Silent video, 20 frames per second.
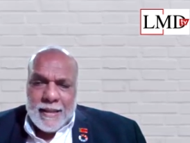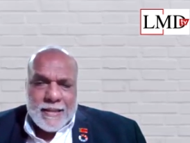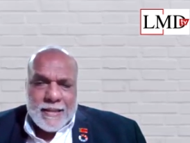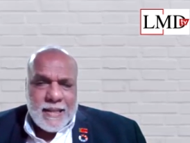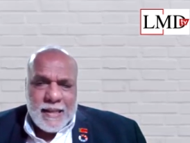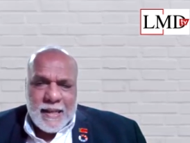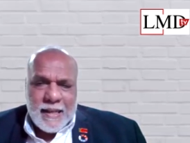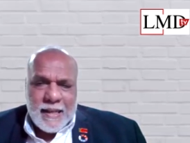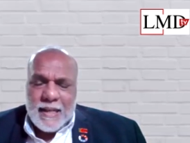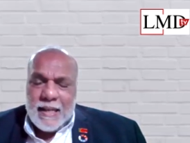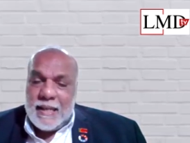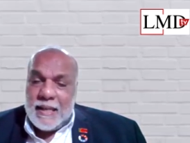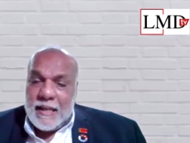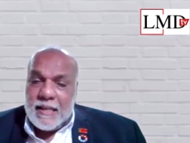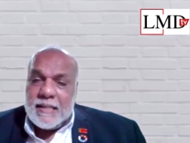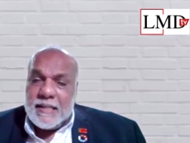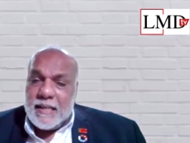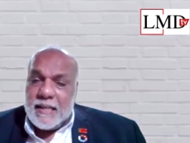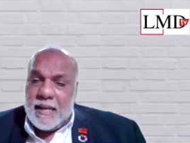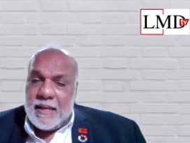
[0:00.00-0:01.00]
regionally,
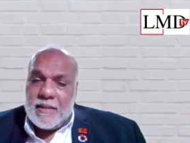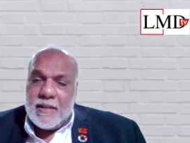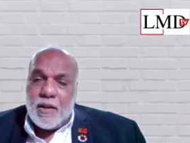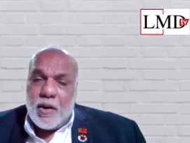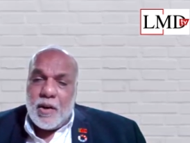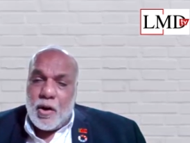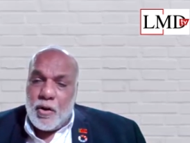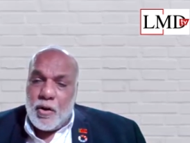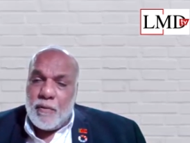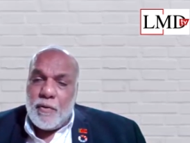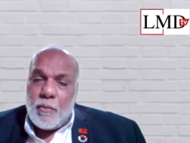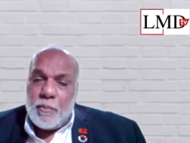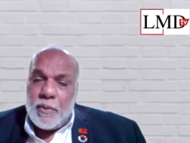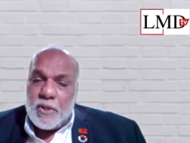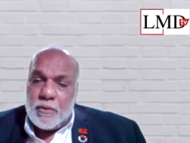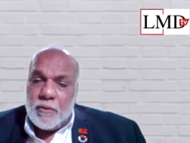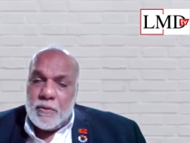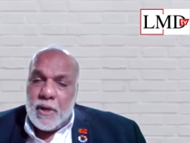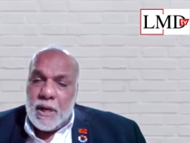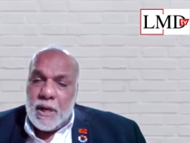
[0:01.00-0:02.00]
yes, there is a lot of
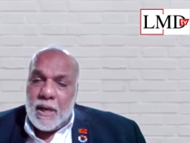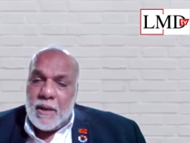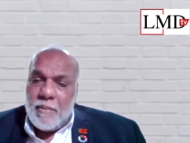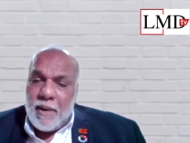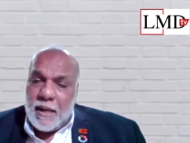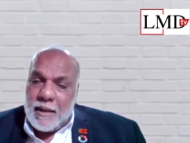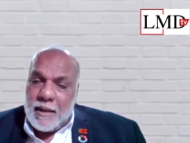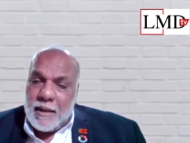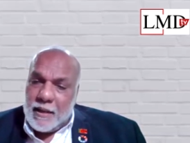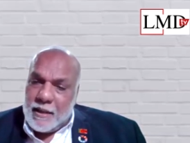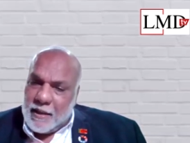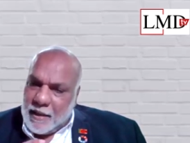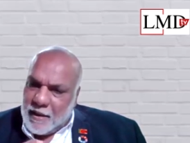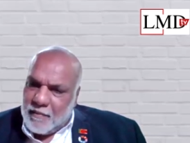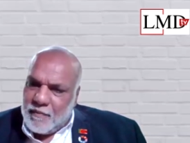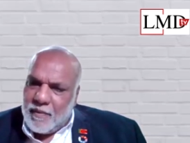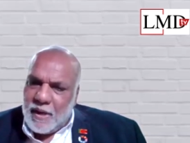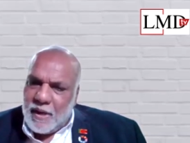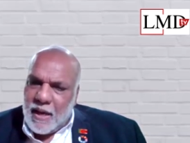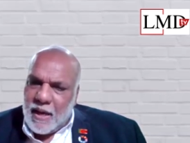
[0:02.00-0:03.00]
opportunity, but
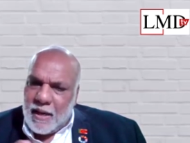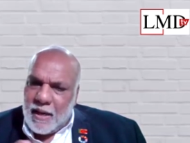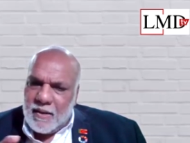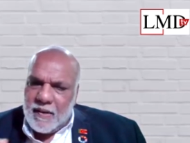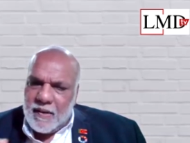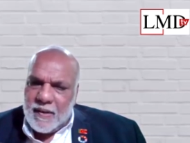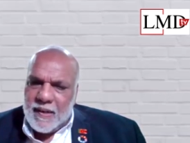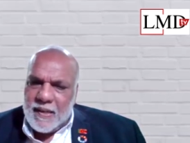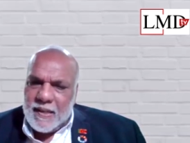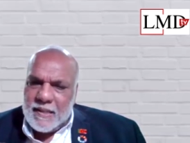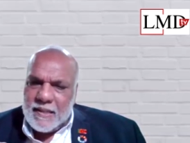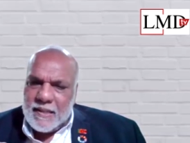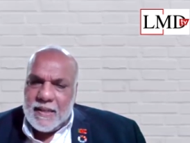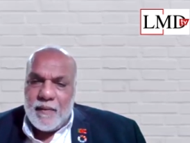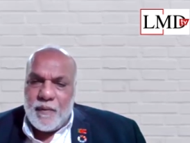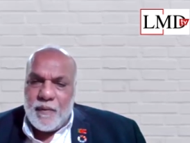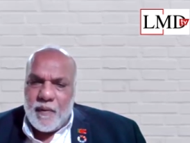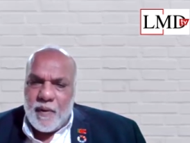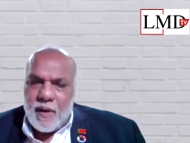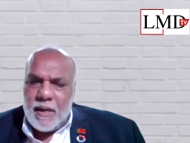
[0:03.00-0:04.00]
every country is
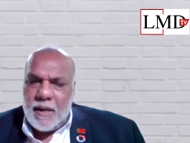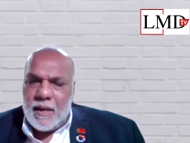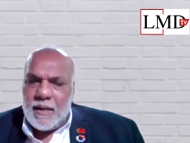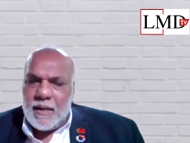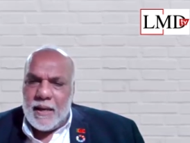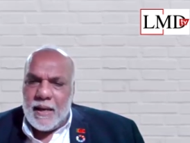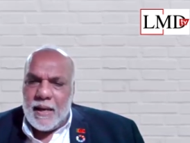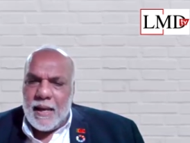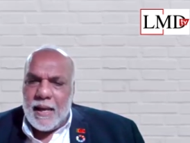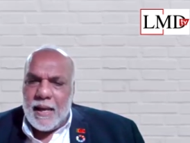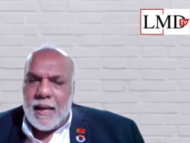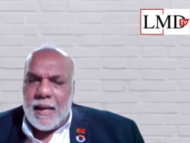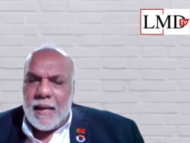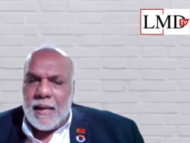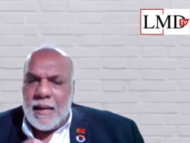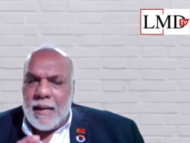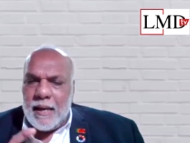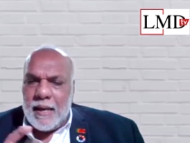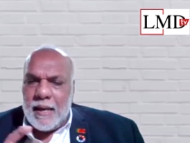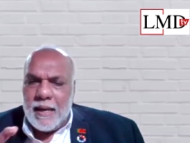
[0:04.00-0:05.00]
different.
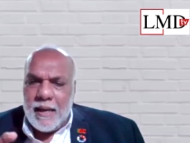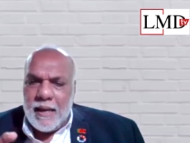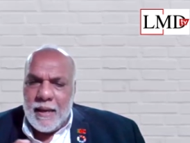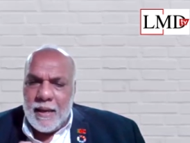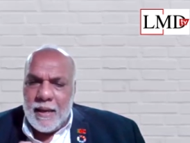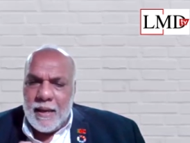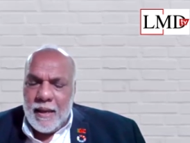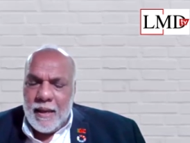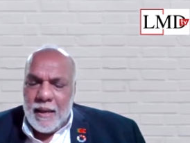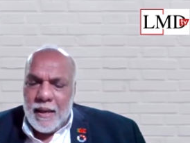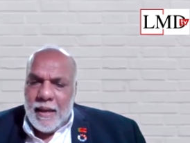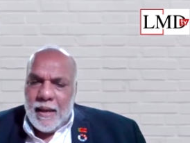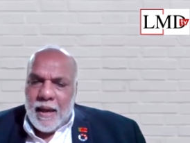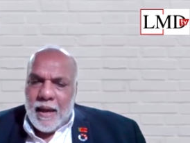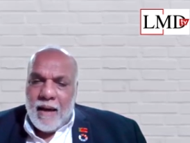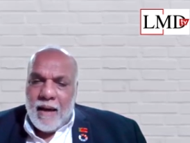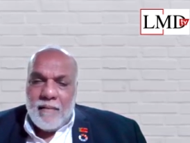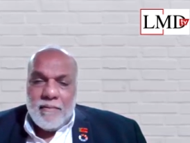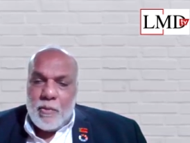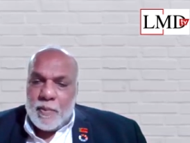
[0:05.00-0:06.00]
And our
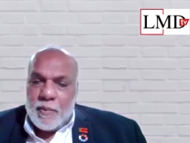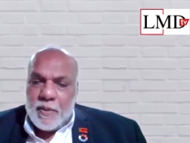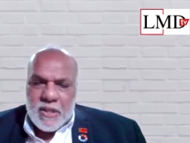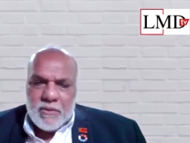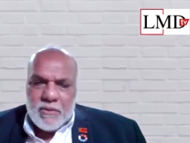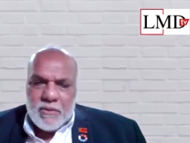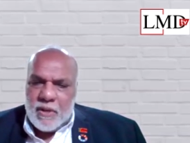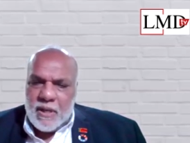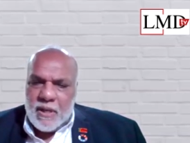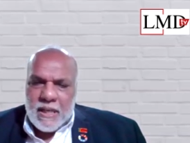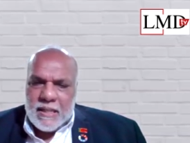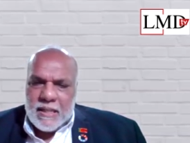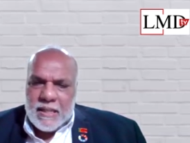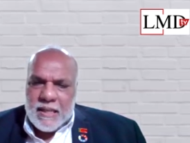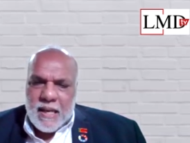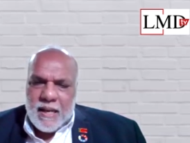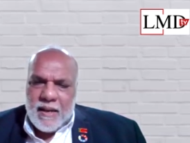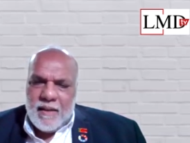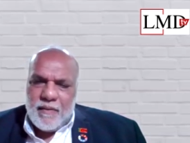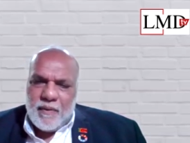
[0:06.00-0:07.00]

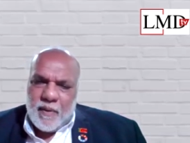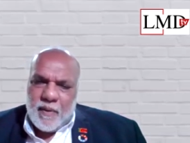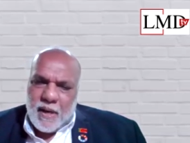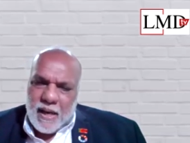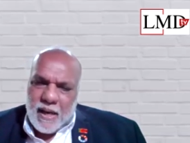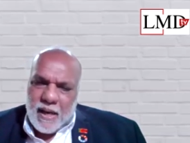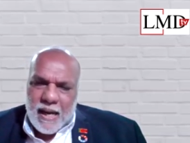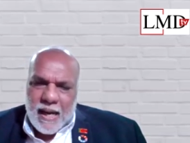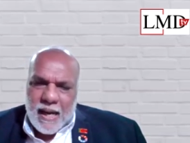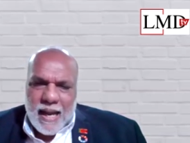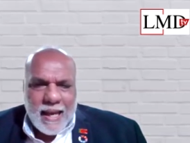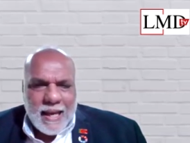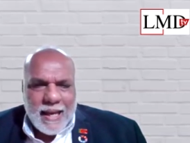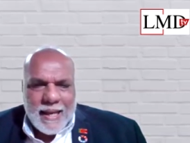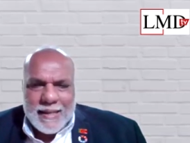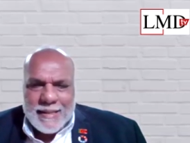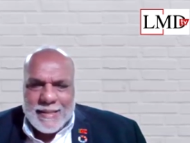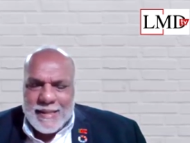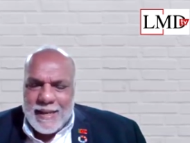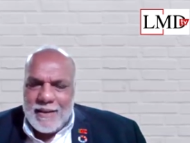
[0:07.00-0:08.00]
opportunities are different. And
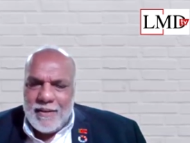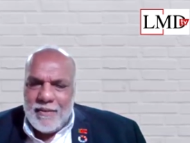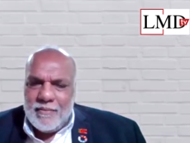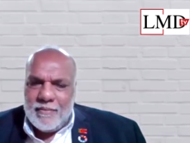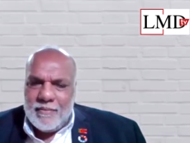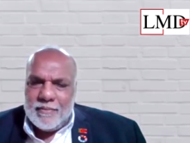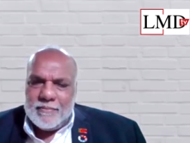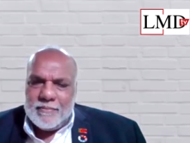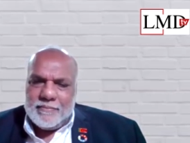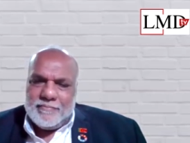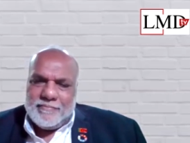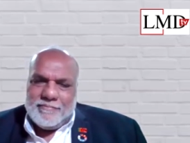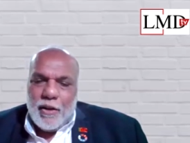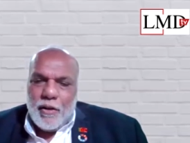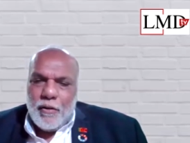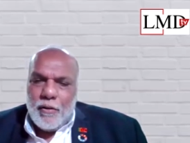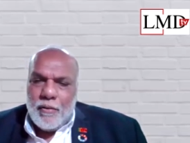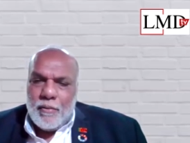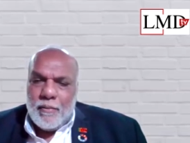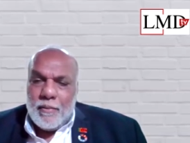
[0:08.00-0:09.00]
like I said, you
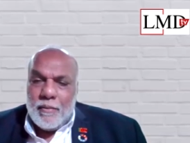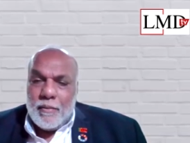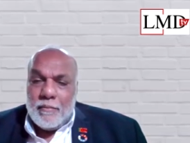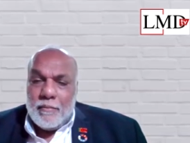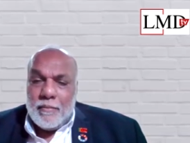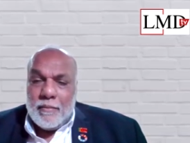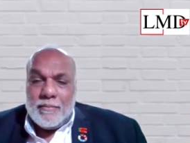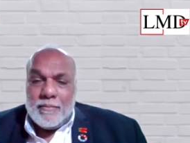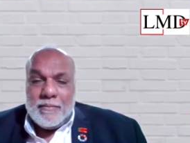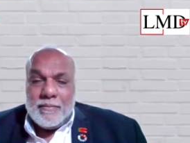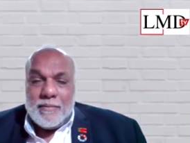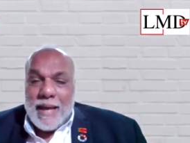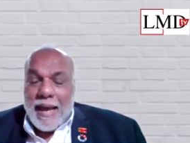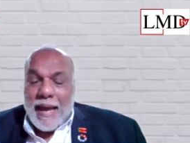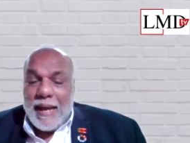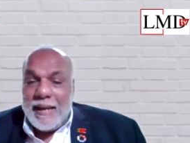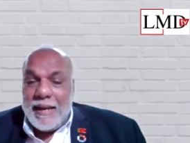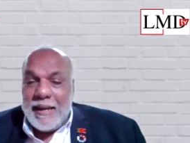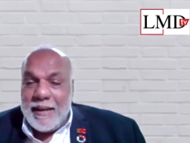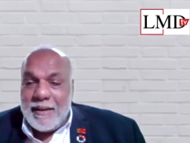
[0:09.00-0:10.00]
know,
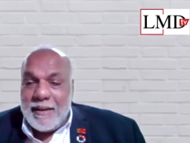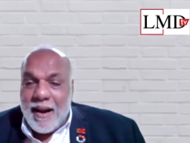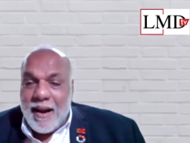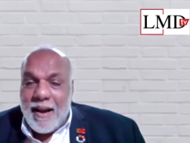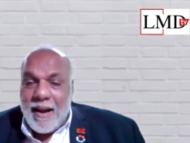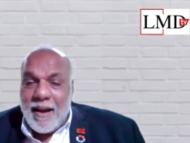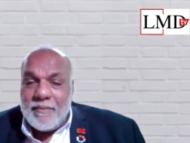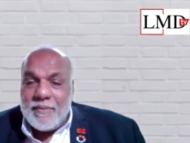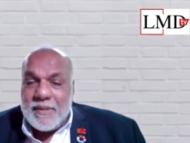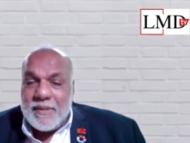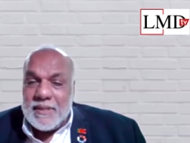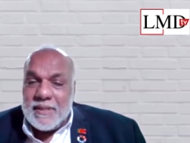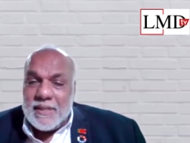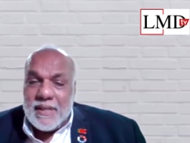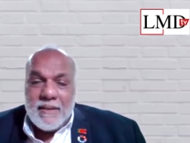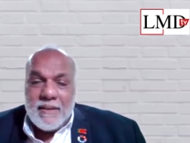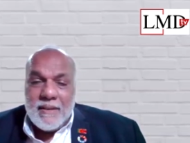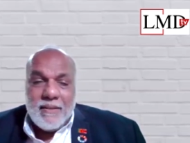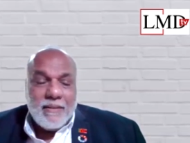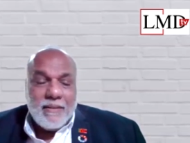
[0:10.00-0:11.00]

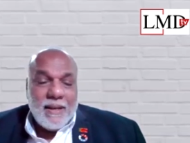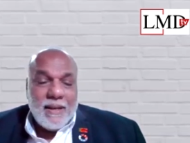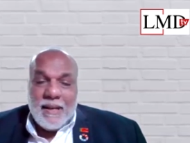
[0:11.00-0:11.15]
handicrafts,